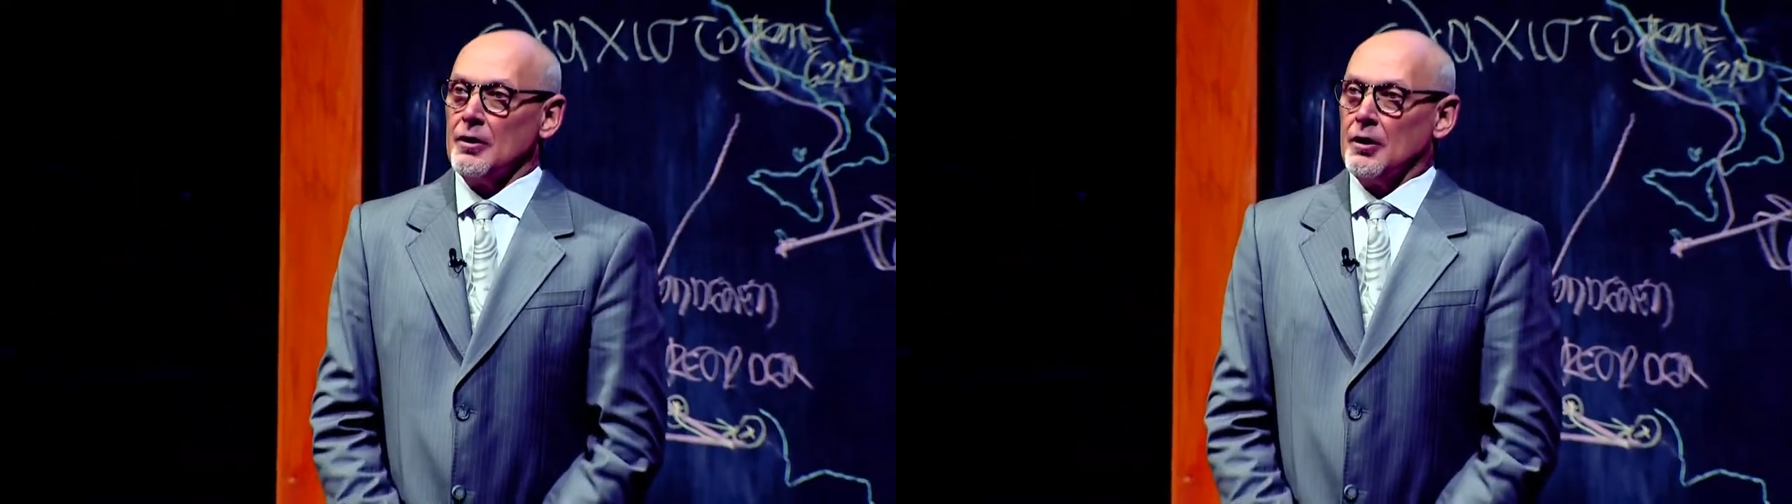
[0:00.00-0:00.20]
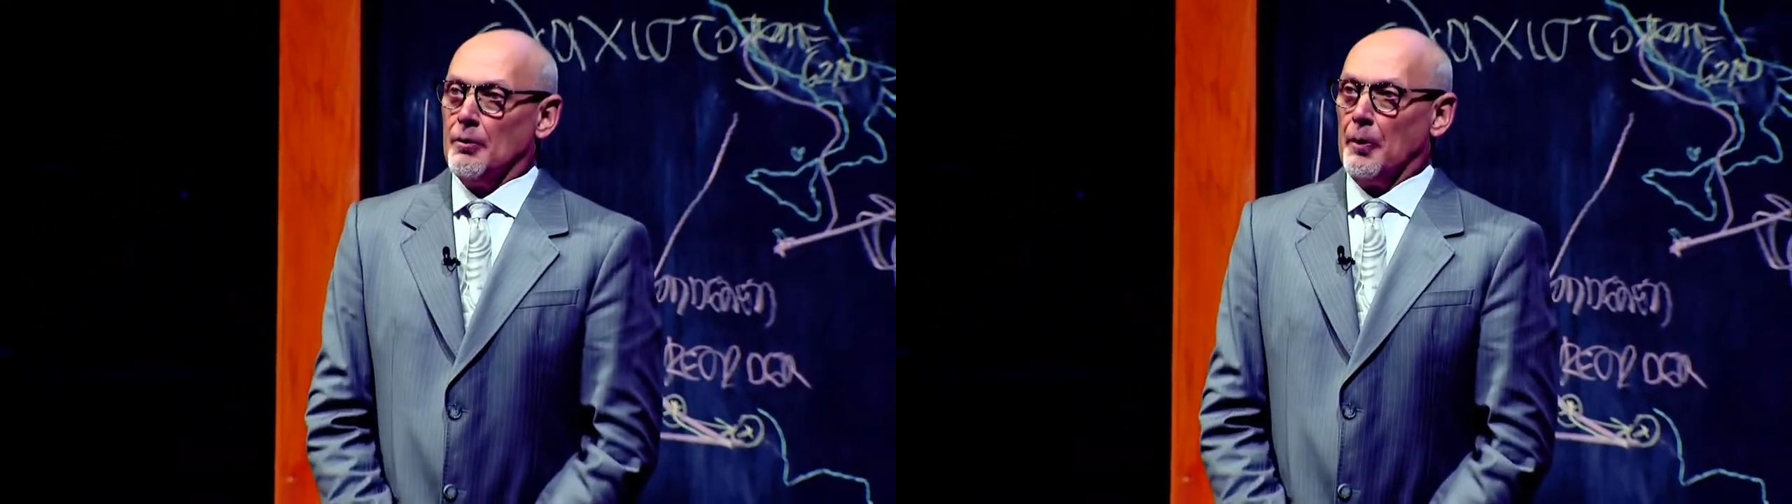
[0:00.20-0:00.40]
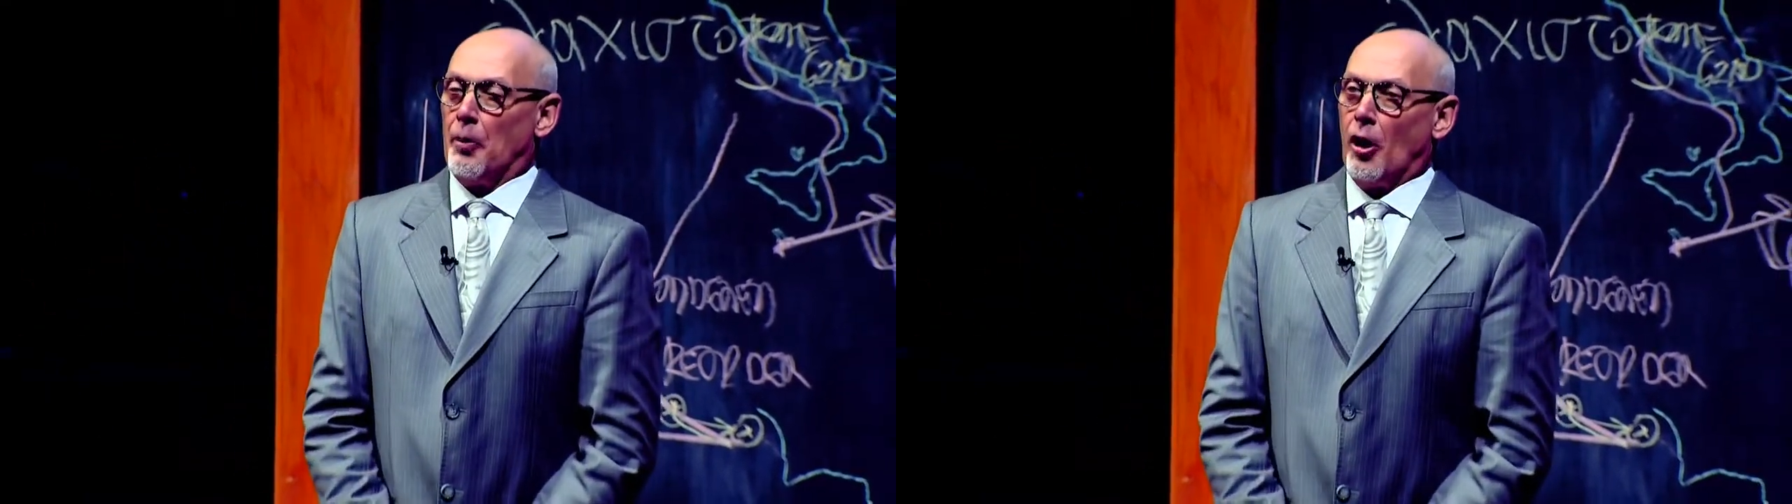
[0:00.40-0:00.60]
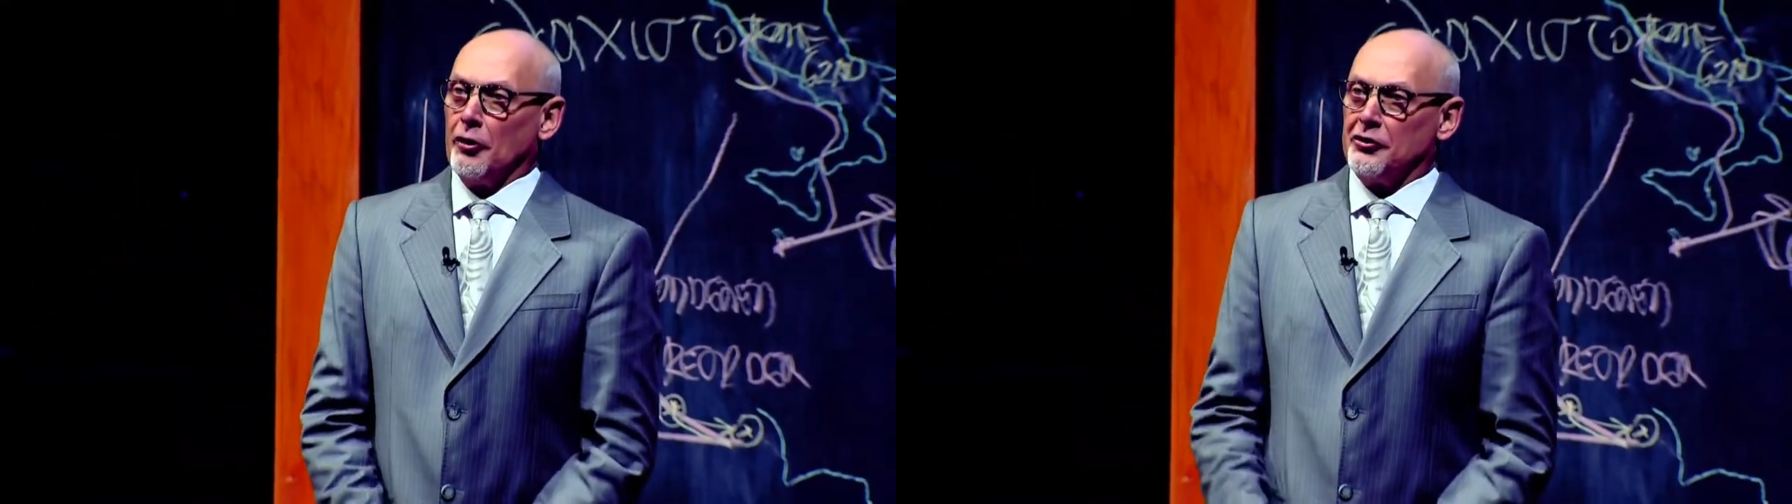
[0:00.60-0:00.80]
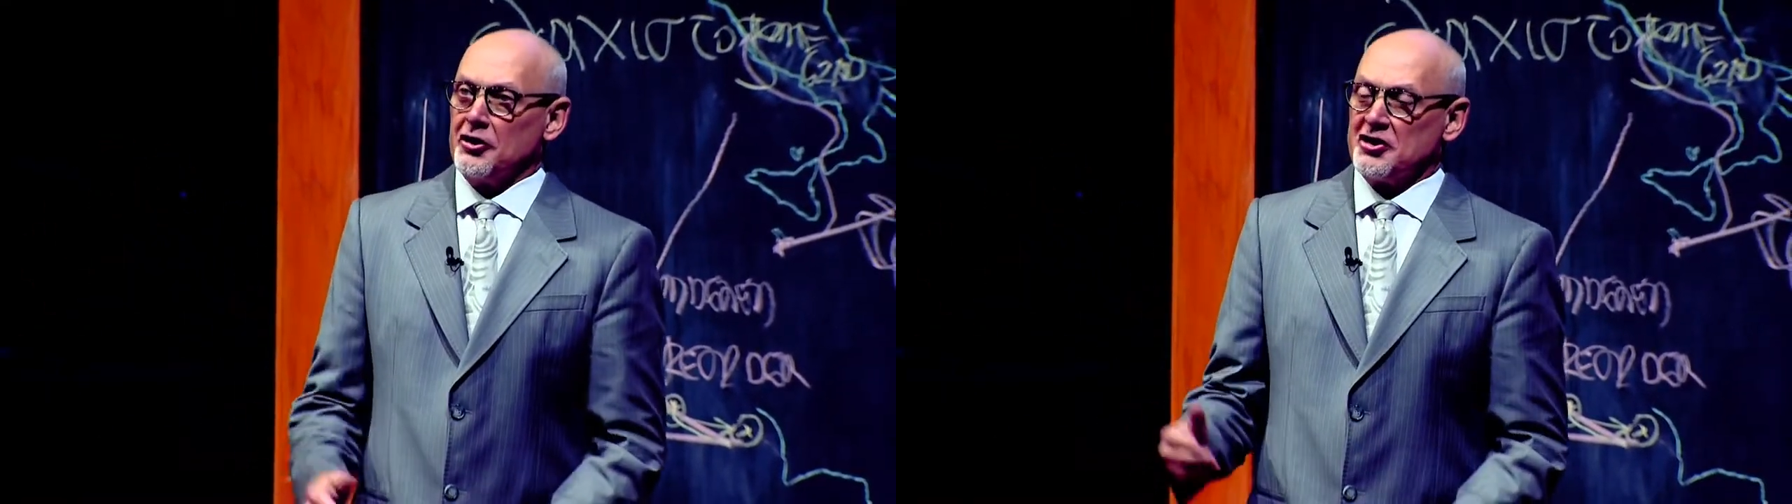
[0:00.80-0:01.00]
But Paul's
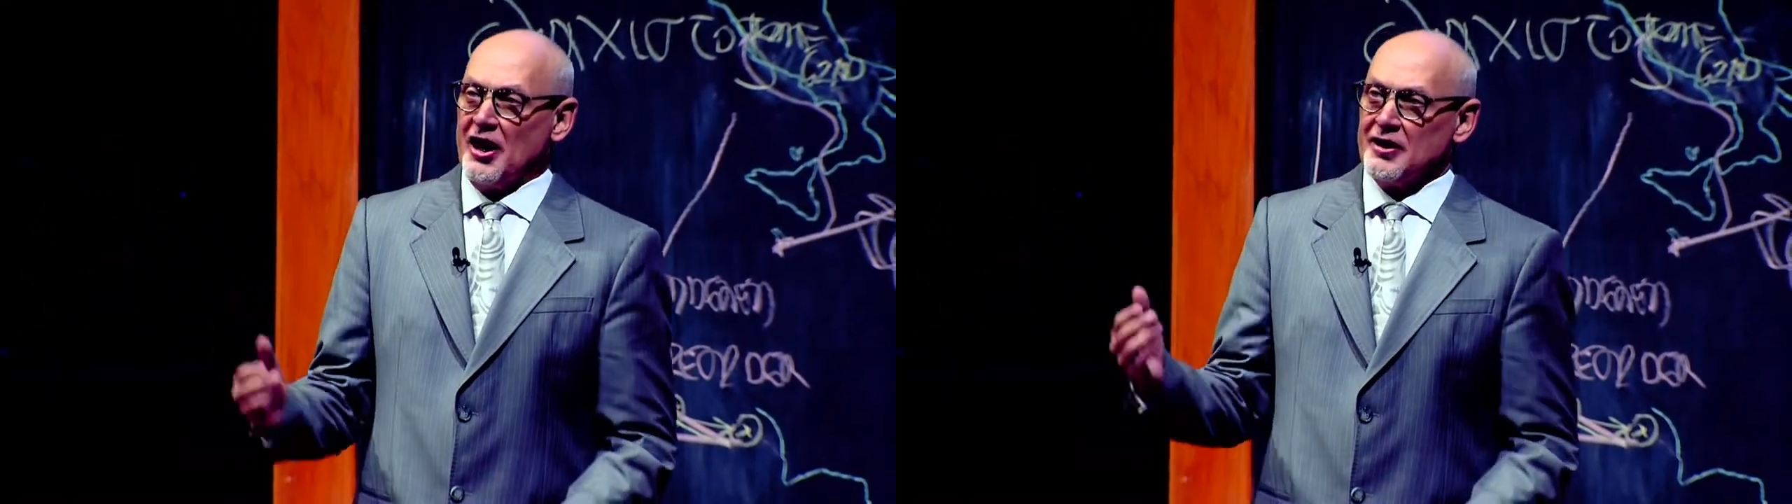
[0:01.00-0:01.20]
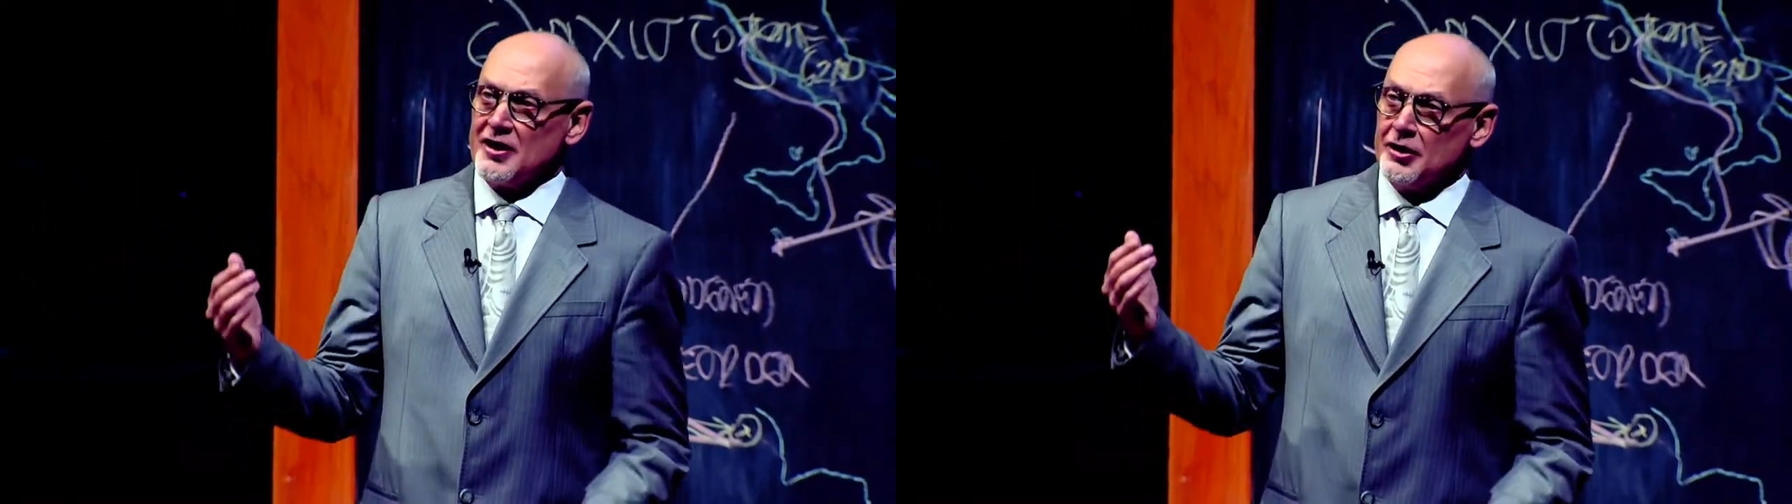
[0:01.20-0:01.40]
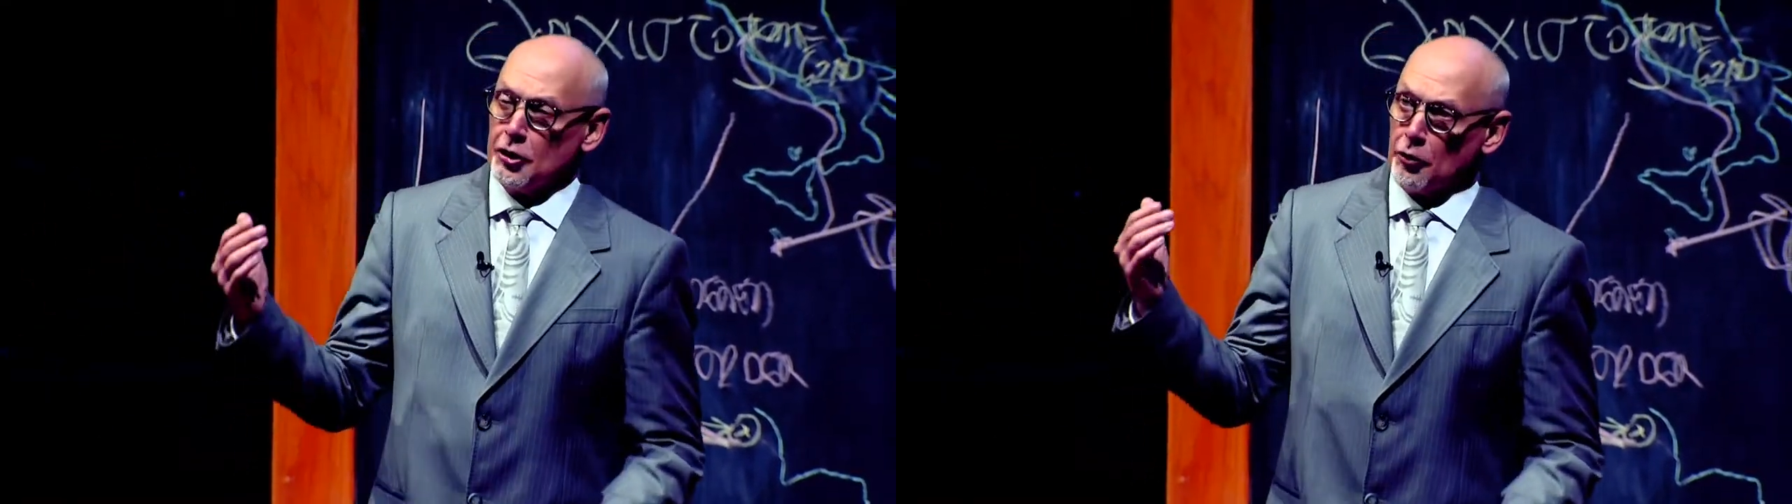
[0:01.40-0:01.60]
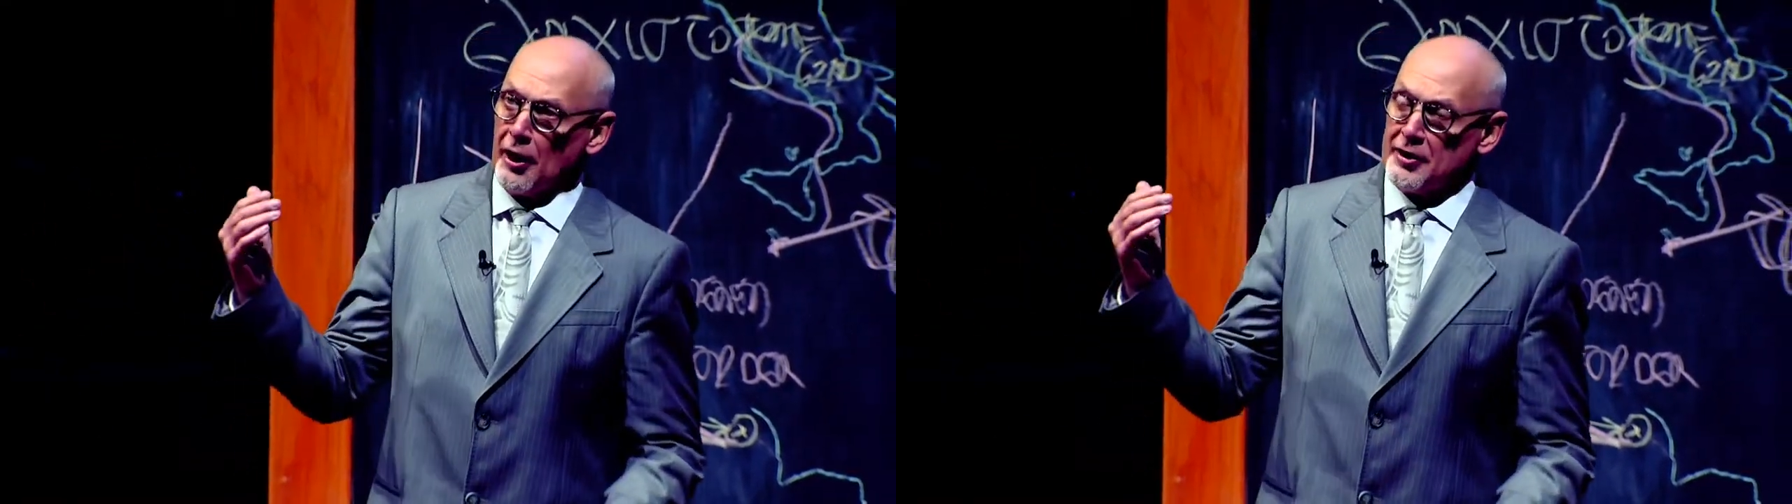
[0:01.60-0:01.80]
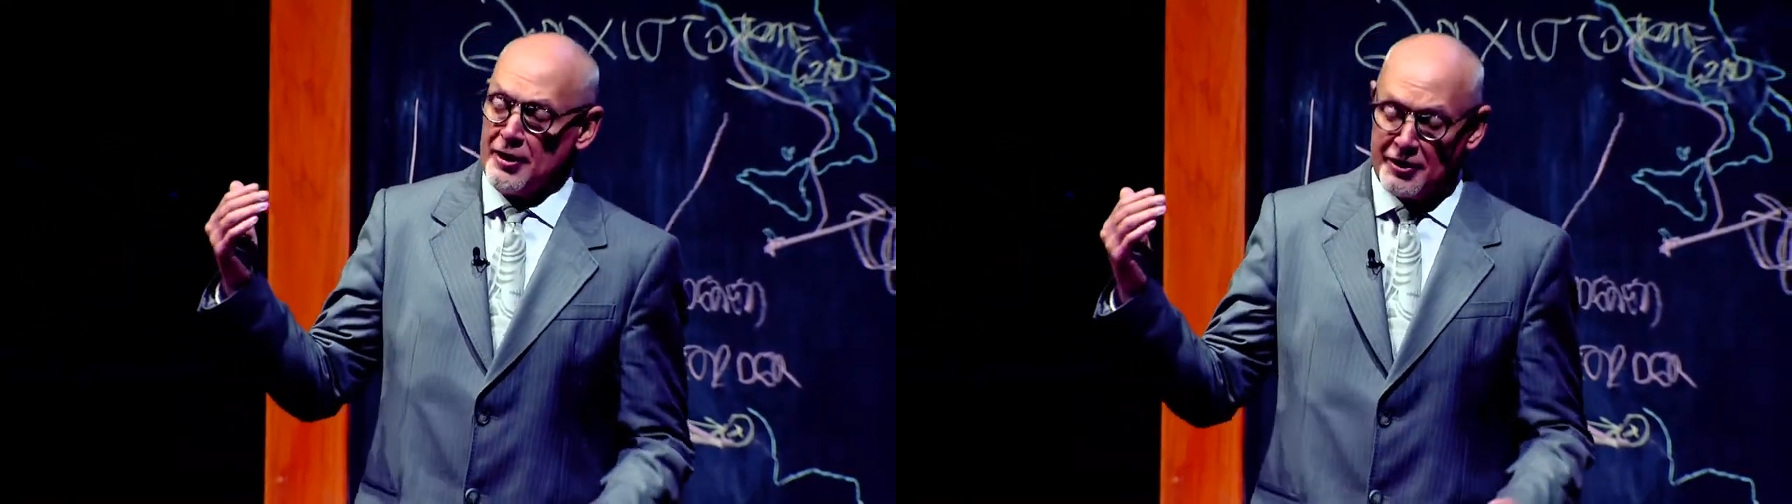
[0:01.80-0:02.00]
descent into
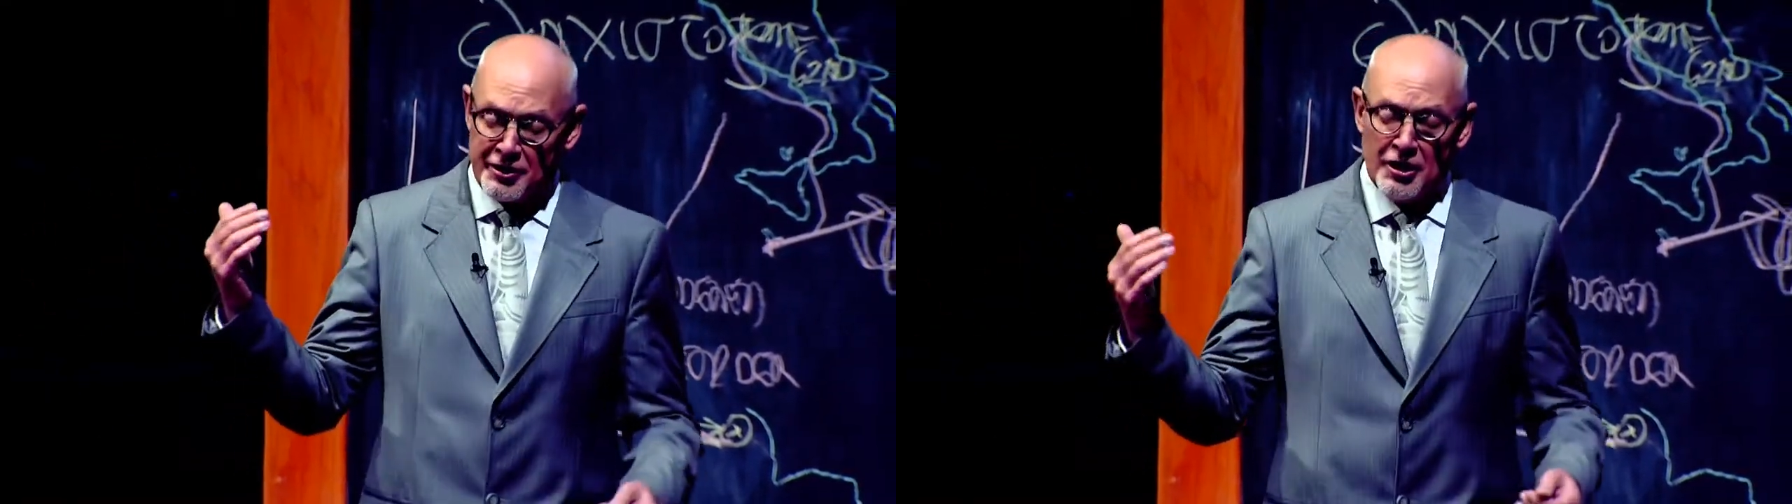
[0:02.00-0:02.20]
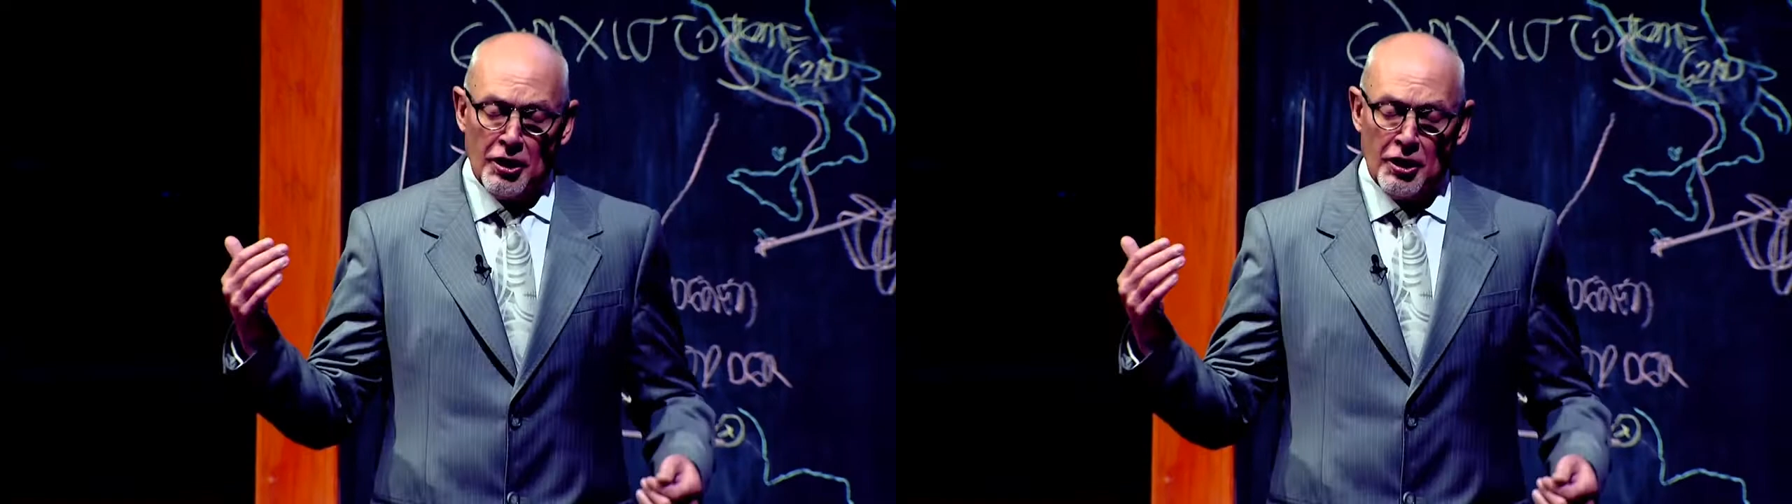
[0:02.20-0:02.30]
greatness